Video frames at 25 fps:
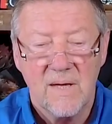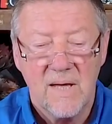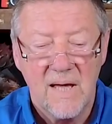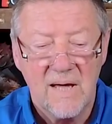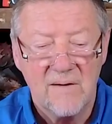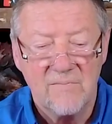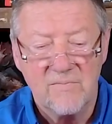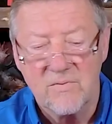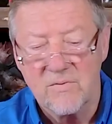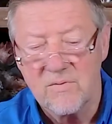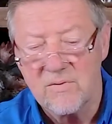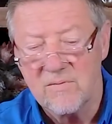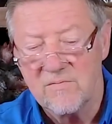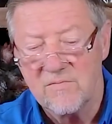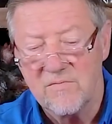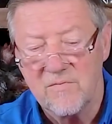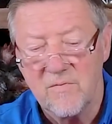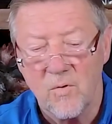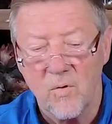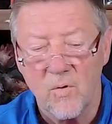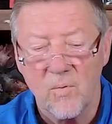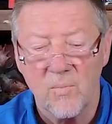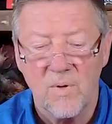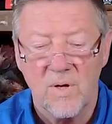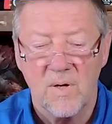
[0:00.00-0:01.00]
After
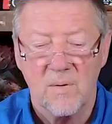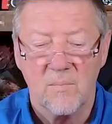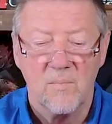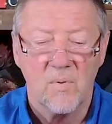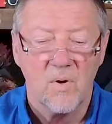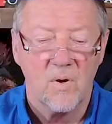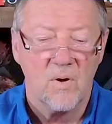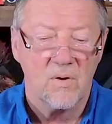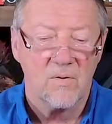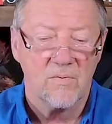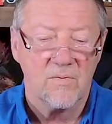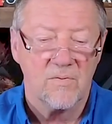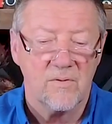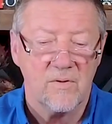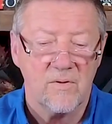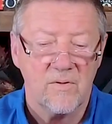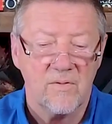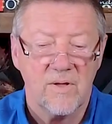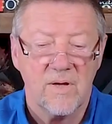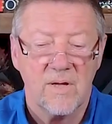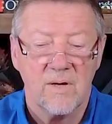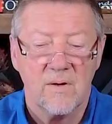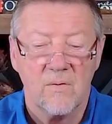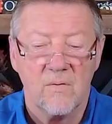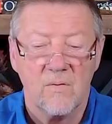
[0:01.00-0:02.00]
informing Martha
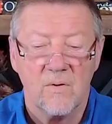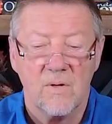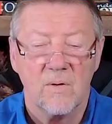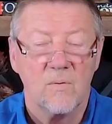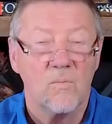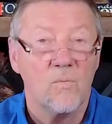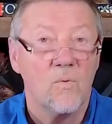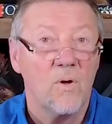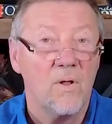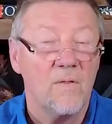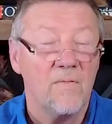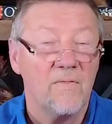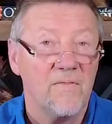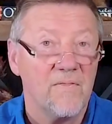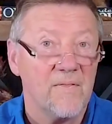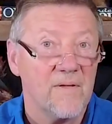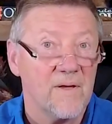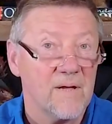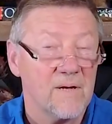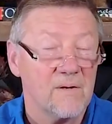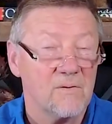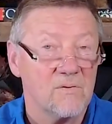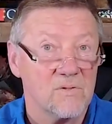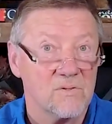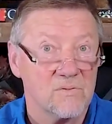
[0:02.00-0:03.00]
that only one
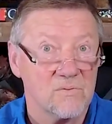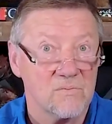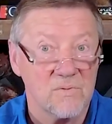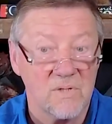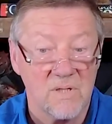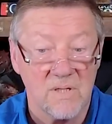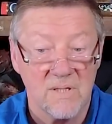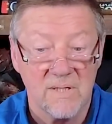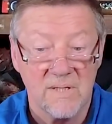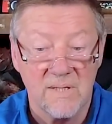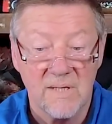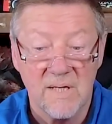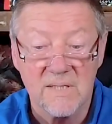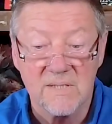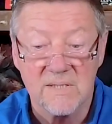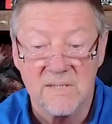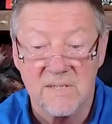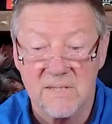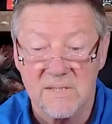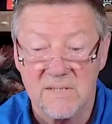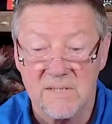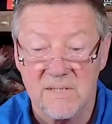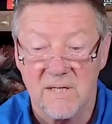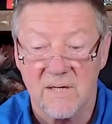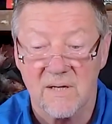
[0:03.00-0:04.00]
thing was really
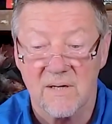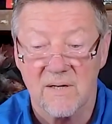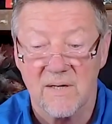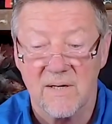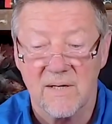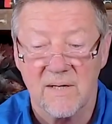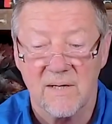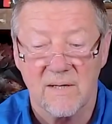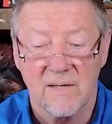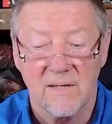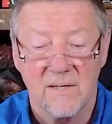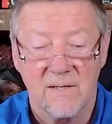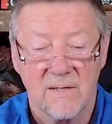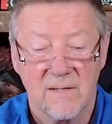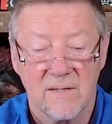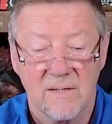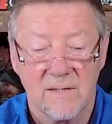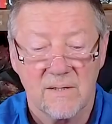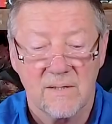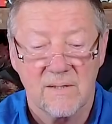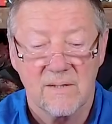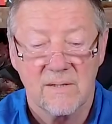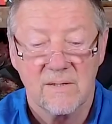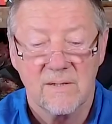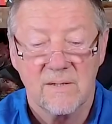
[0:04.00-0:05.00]
necessary,
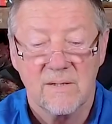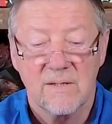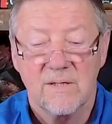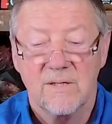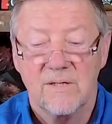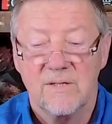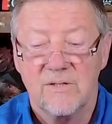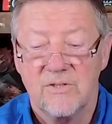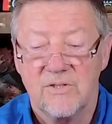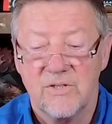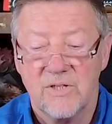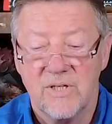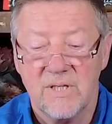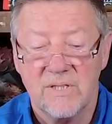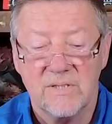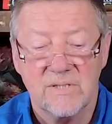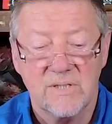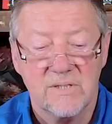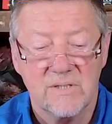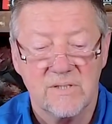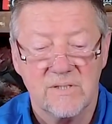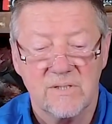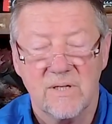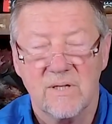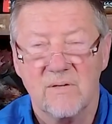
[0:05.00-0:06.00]

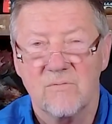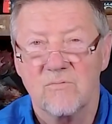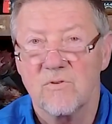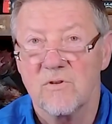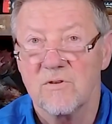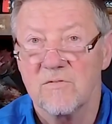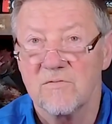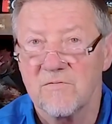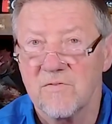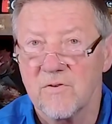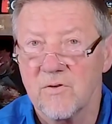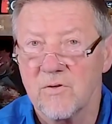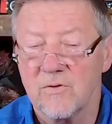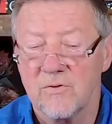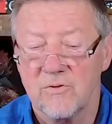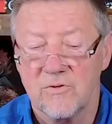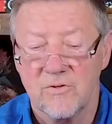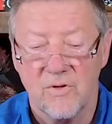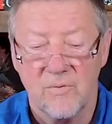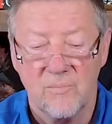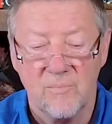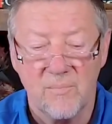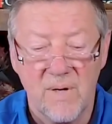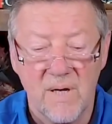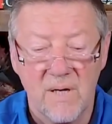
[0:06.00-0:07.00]
Jesus then referred
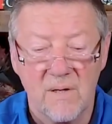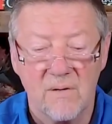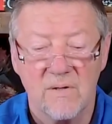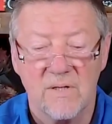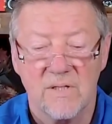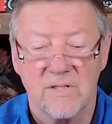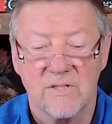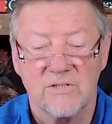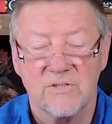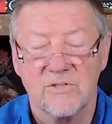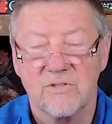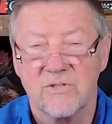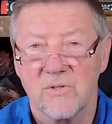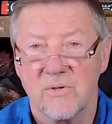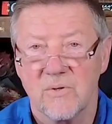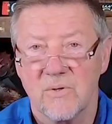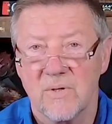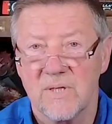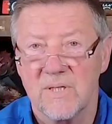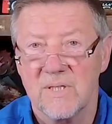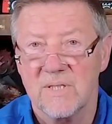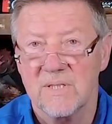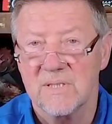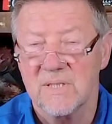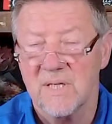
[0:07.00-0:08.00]
to Mary's
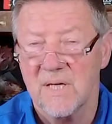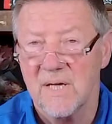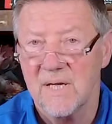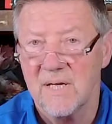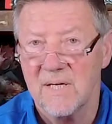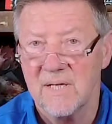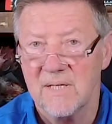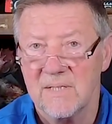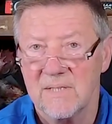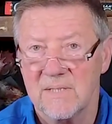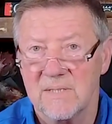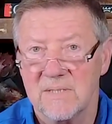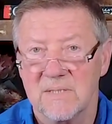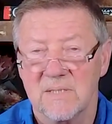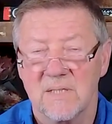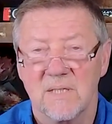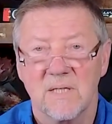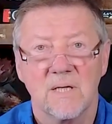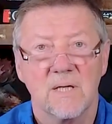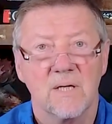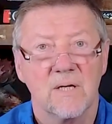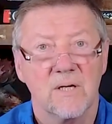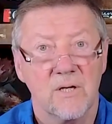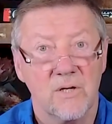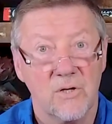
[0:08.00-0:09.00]
choice as
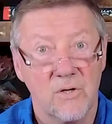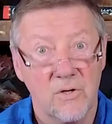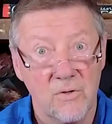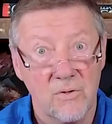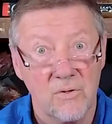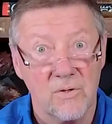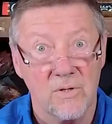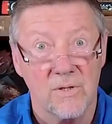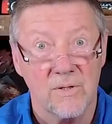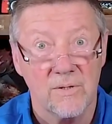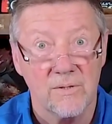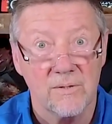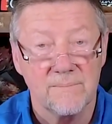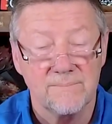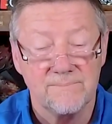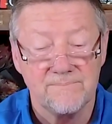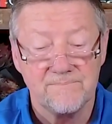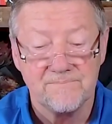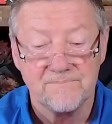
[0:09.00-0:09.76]
good.